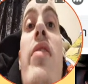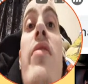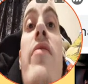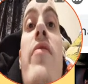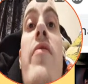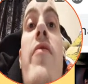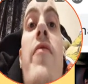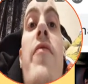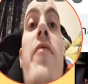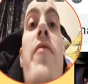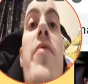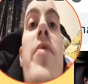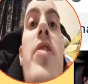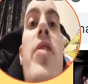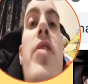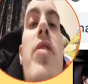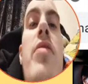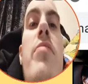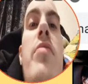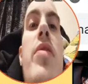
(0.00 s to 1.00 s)
out,
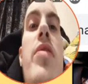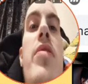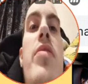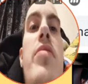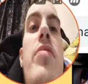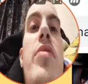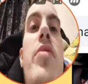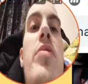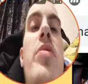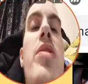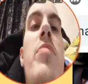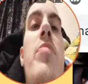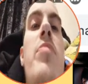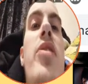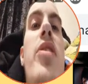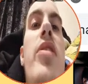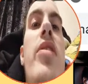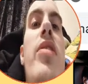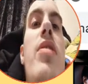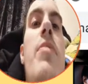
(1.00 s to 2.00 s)
uh,
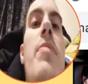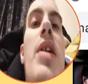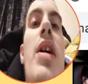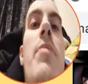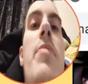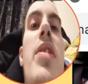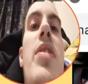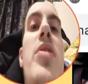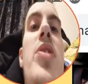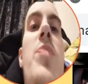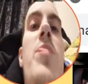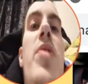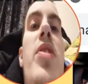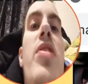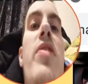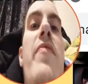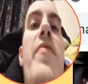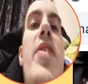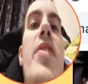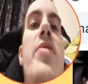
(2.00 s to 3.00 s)
intimidating the Batman, despite
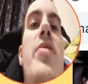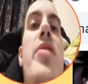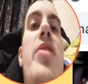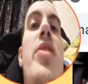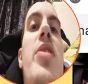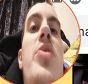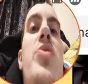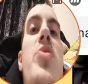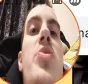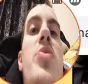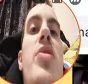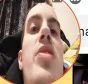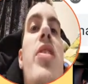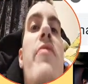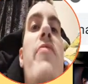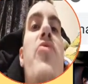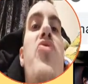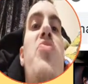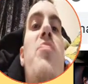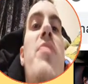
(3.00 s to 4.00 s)
the fact that he's just an
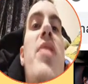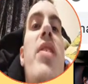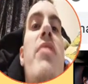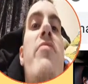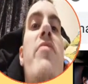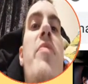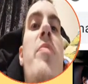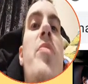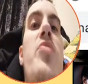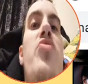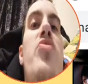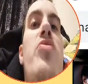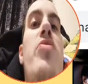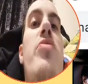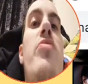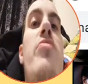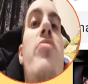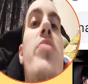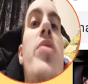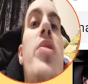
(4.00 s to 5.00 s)
average man with a bunch of
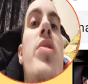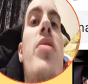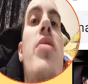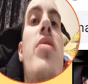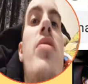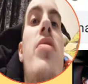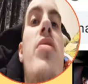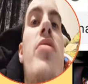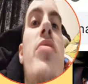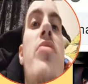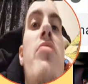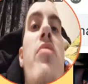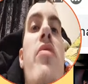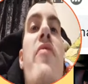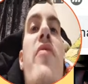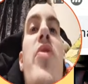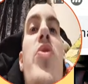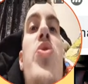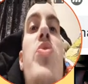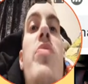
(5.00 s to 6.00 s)
goons. So he
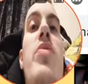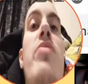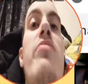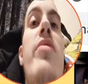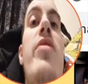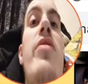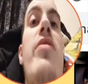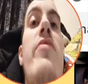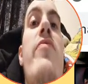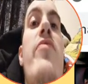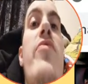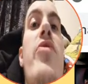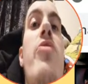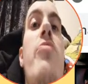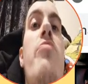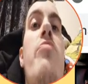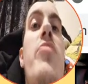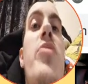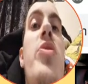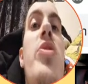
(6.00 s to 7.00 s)
finds any way of
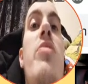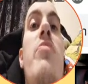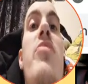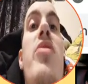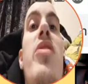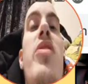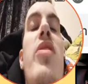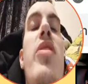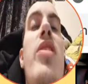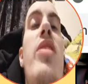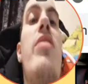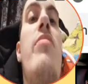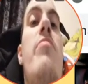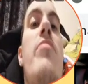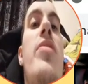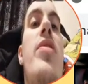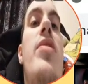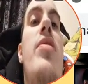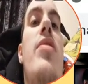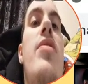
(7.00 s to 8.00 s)
um, intimidating
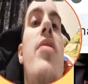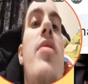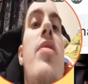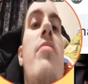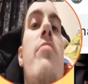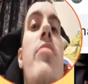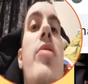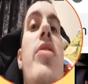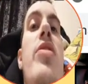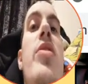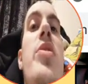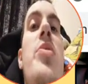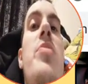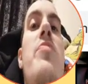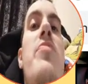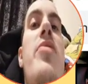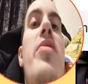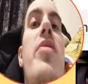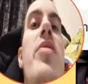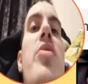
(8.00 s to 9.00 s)
him but he doesn't
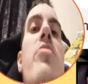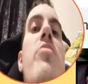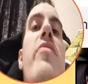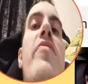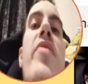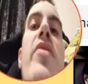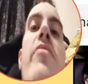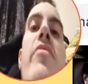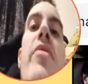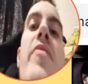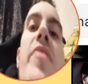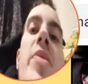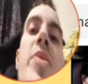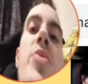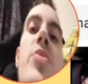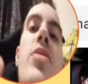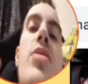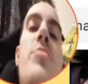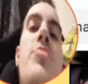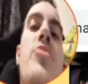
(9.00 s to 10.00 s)
really do anything with it,
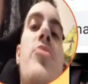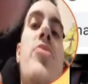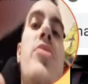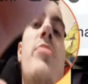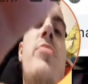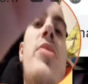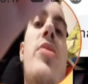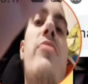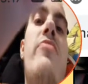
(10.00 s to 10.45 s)
so that puts him in